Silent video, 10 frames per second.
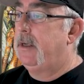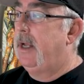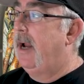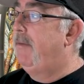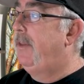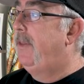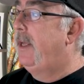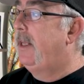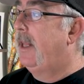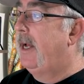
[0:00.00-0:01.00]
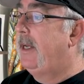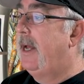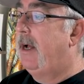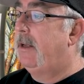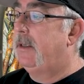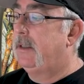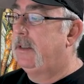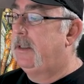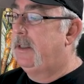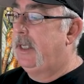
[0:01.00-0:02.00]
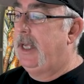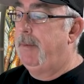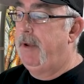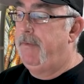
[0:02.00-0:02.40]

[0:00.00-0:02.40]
everything lined out to get me